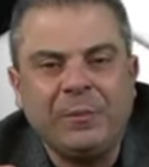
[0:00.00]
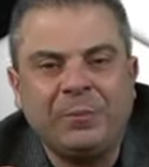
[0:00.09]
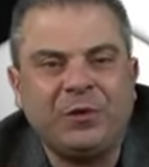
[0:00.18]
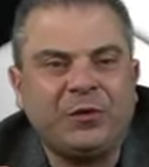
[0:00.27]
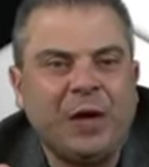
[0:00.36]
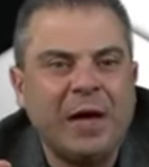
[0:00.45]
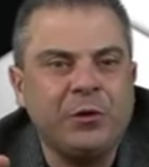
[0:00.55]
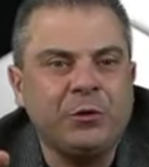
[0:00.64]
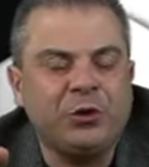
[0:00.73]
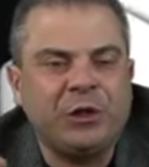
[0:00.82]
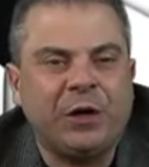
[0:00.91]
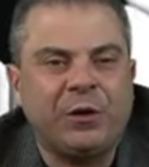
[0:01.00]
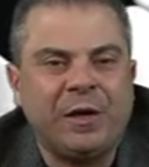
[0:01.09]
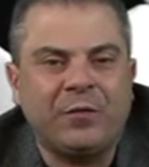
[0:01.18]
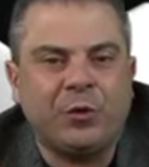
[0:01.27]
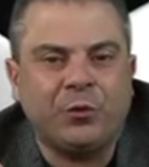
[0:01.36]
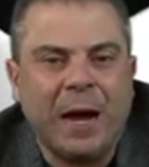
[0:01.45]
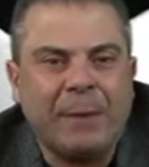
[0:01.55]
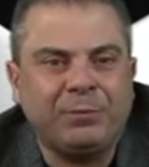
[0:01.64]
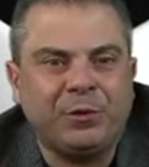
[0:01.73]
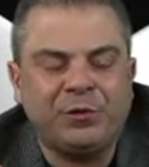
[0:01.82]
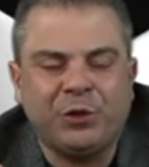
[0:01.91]
Masai Ujiri of the
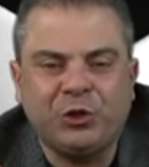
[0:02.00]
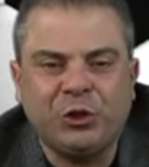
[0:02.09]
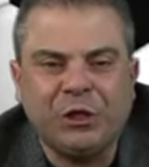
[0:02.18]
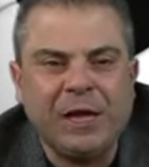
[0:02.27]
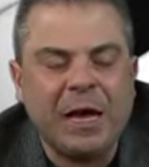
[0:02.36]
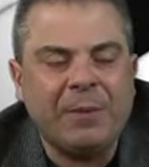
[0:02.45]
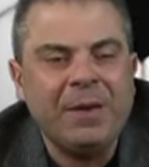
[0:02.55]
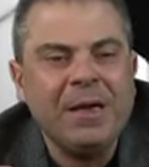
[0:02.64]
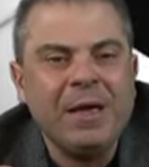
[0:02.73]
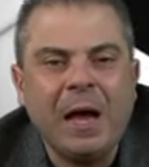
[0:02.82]
Raptors, the GM.